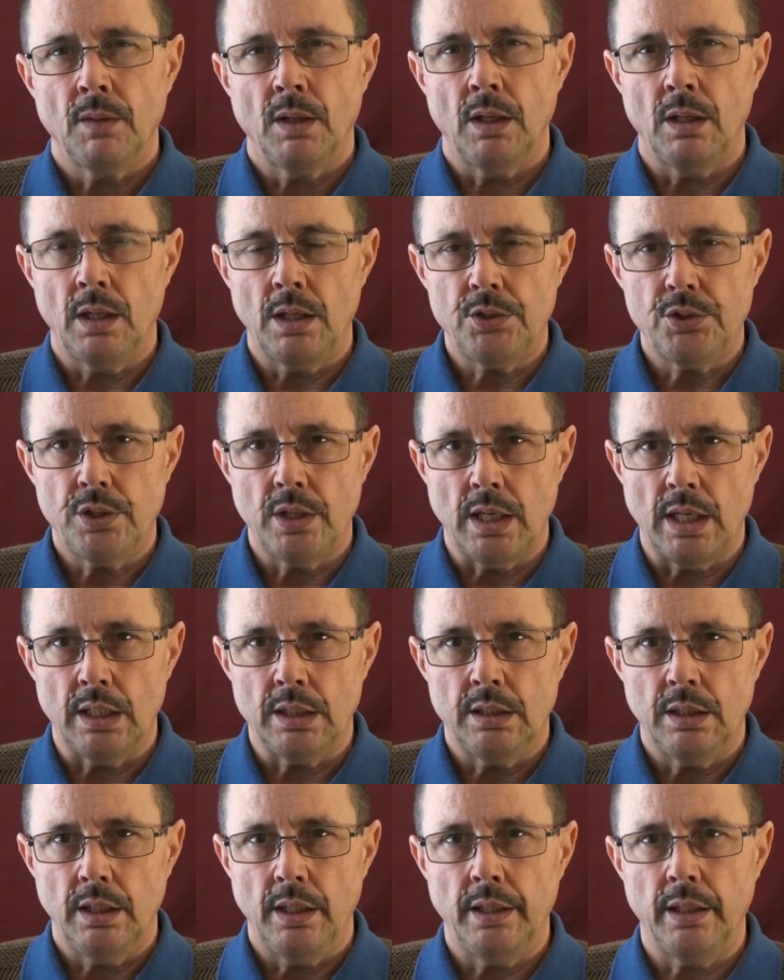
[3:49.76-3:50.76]
And I
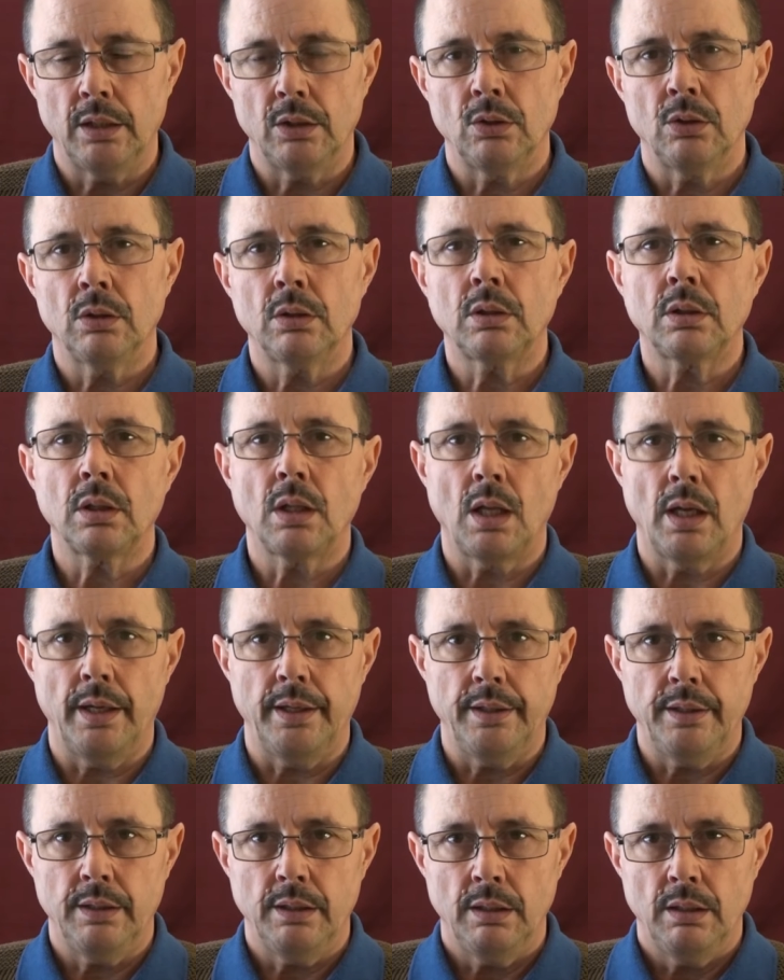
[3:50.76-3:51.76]
checked, and it looked
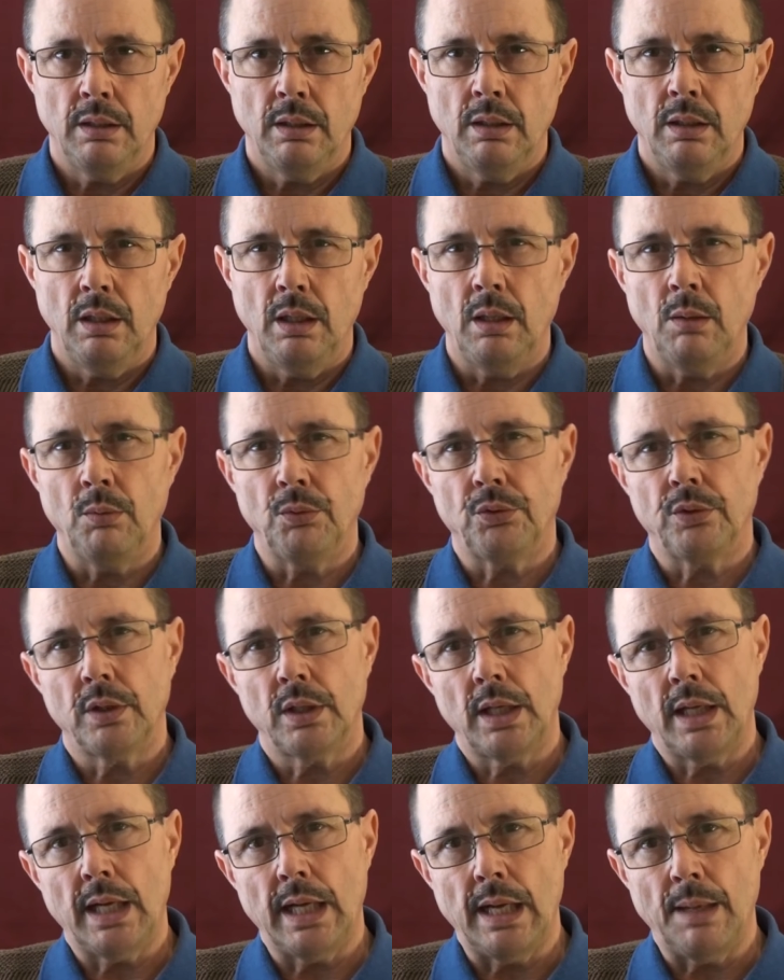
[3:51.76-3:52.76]
like it was going
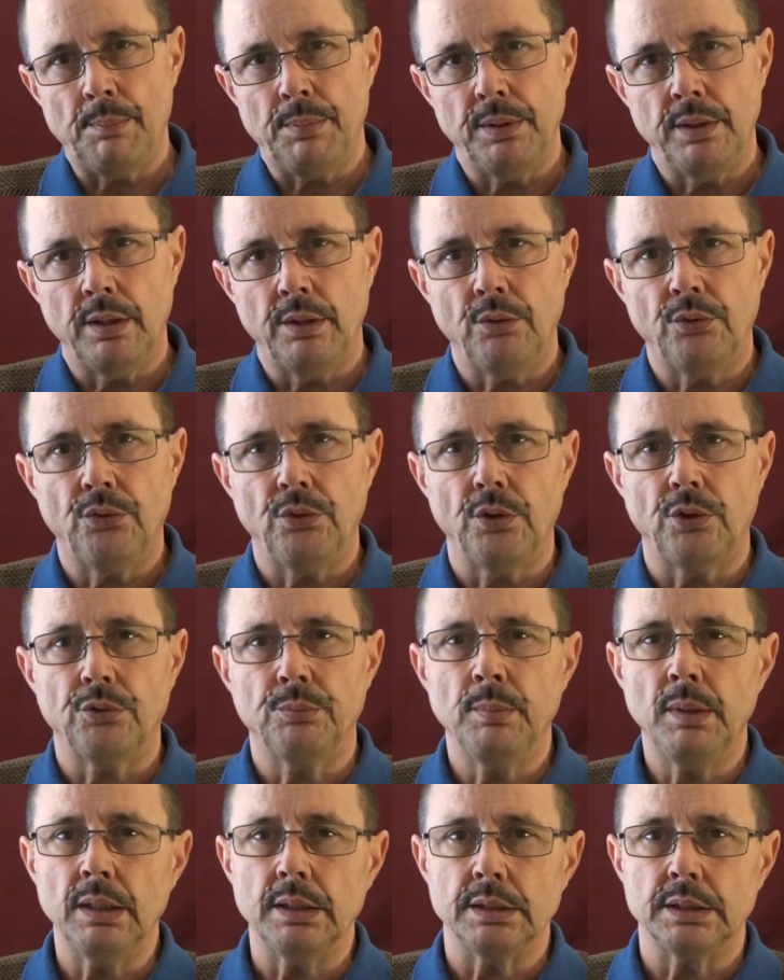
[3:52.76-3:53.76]
to happen in 6
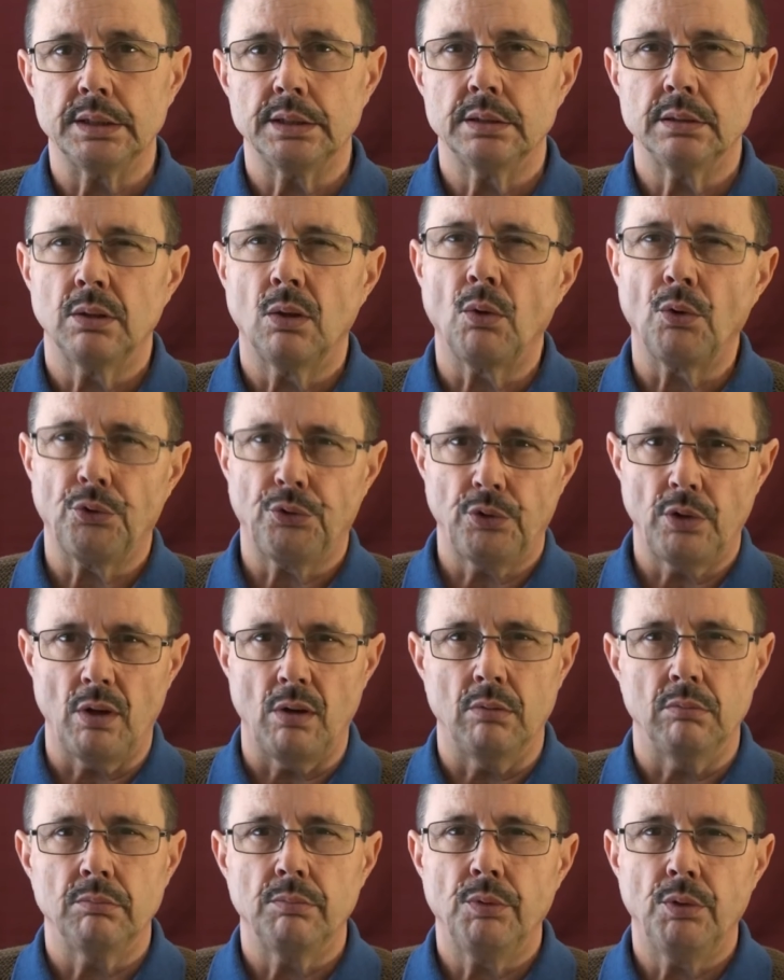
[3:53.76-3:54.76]
months or
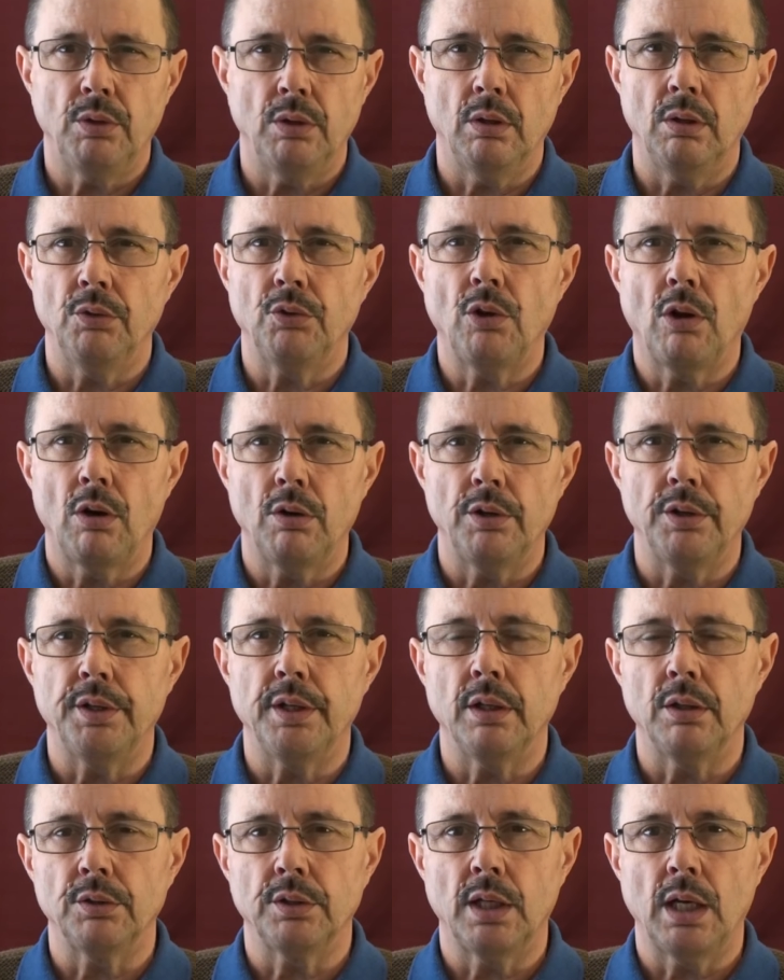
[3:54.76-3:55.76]
so. It's hard to
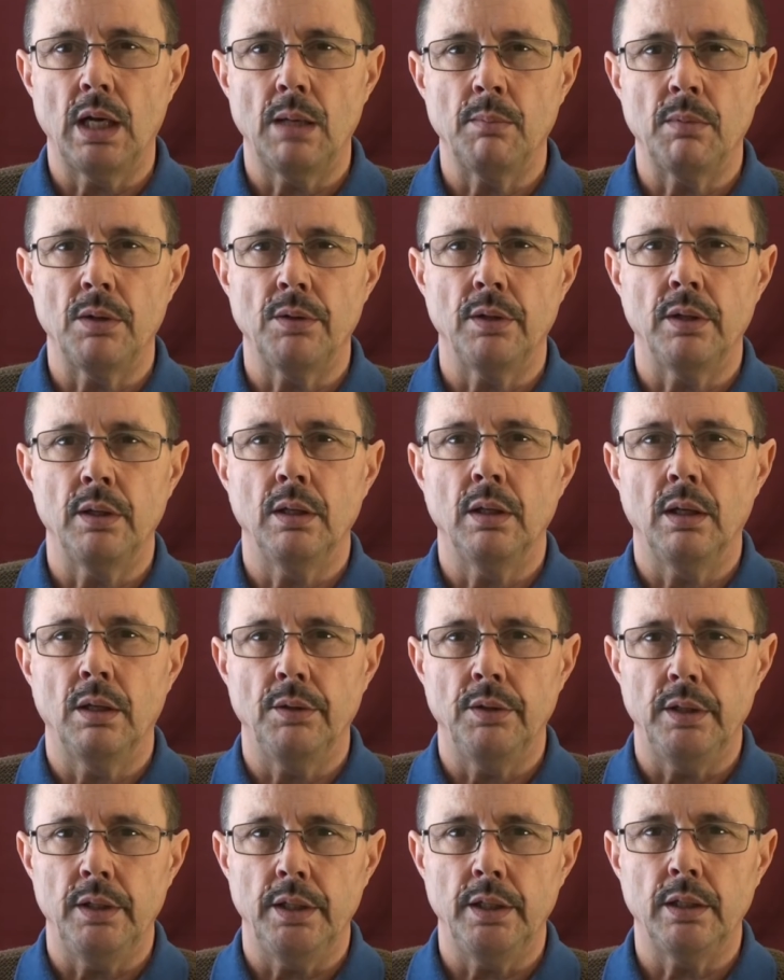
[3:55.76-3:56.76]
tell time on
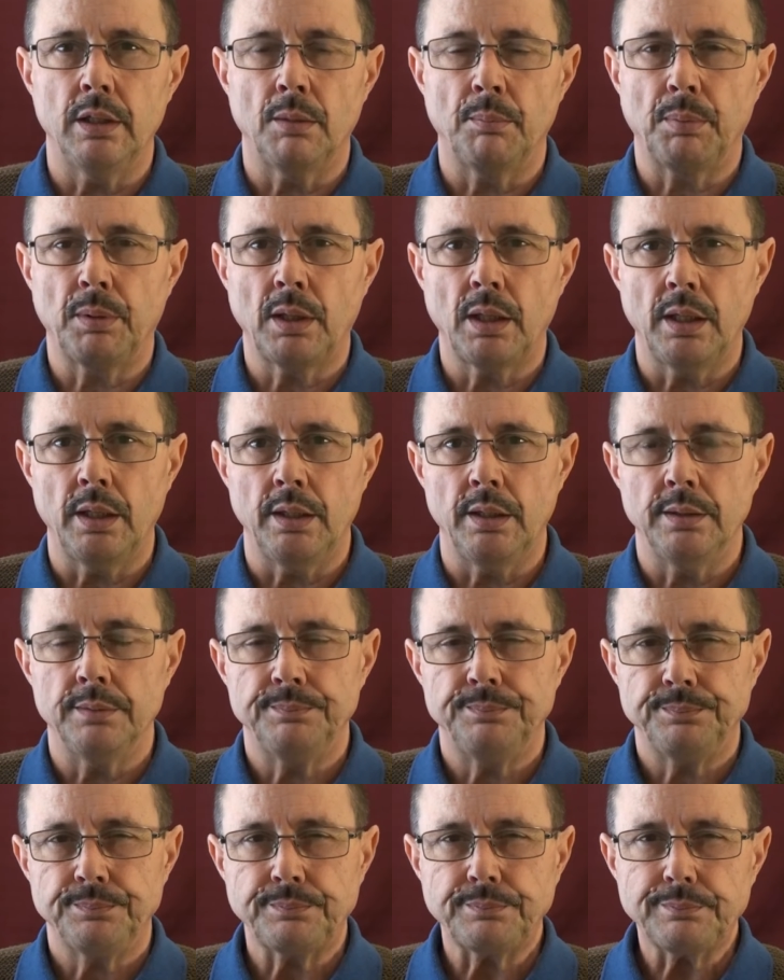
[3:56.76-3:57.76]
the inner plane.
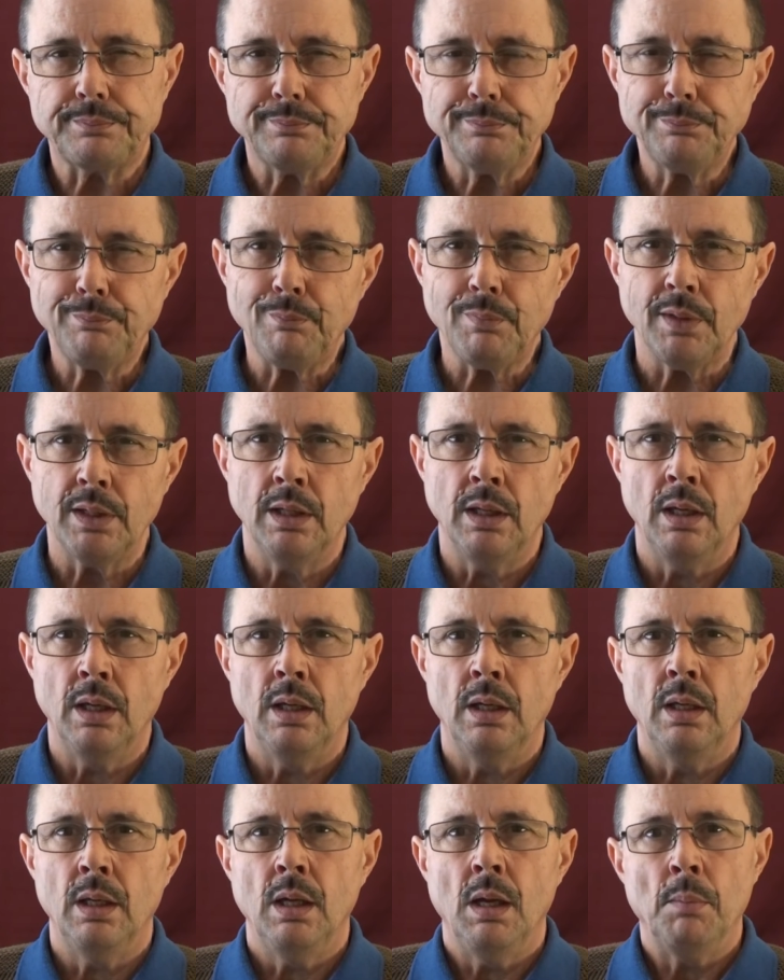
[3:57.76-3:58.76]

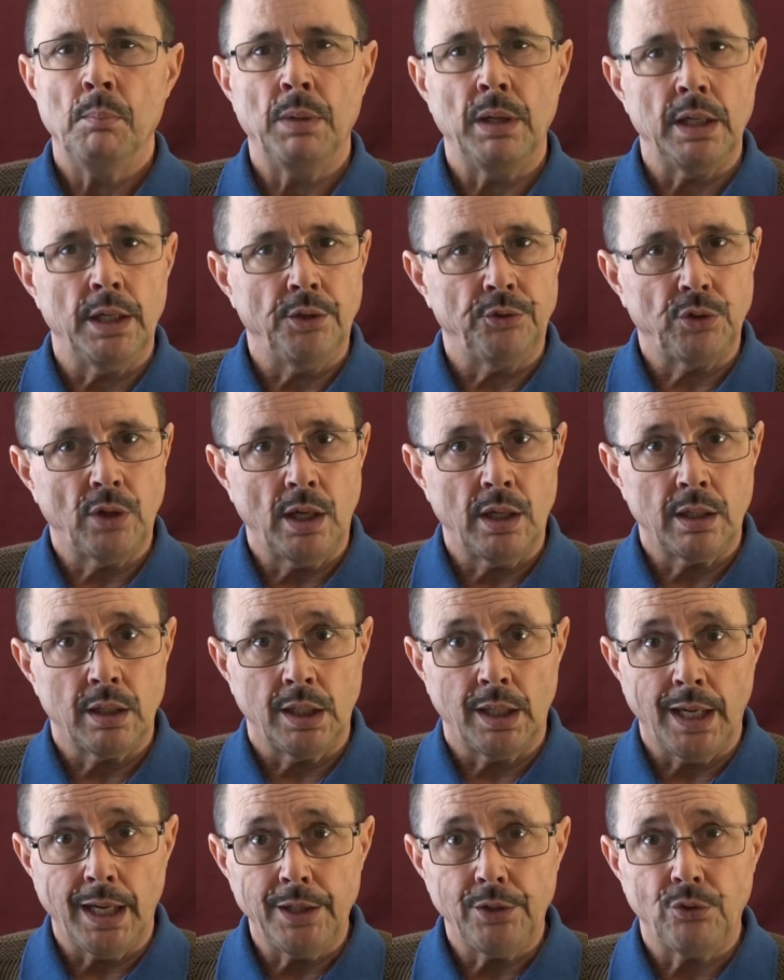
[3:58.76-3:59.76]
But his higher
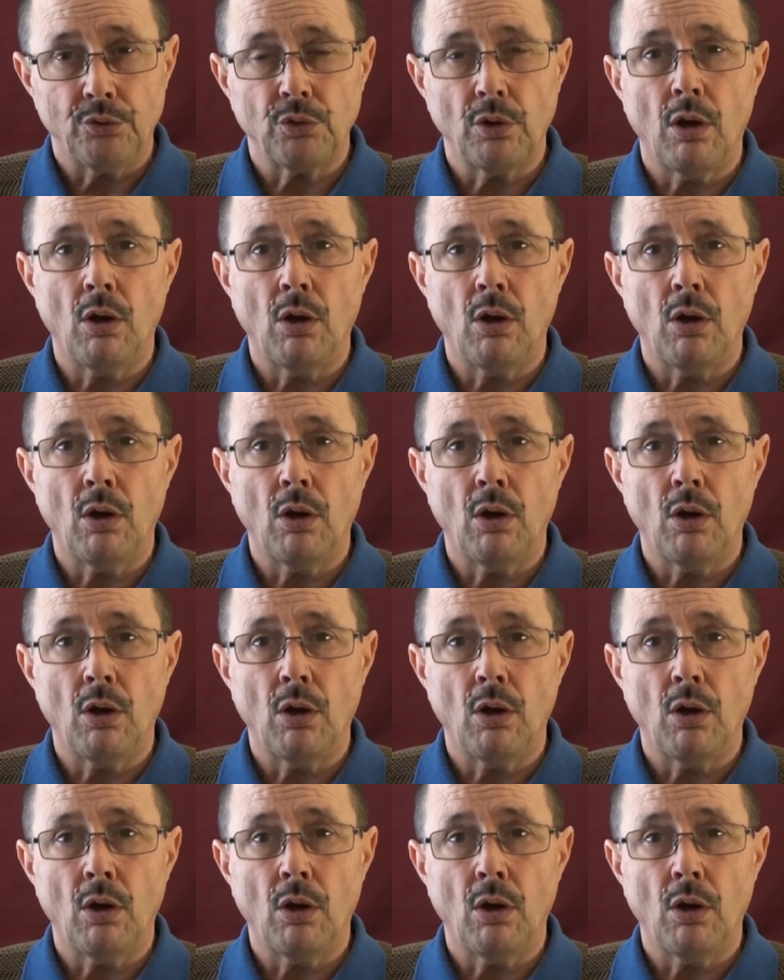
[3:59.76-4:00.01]
guidance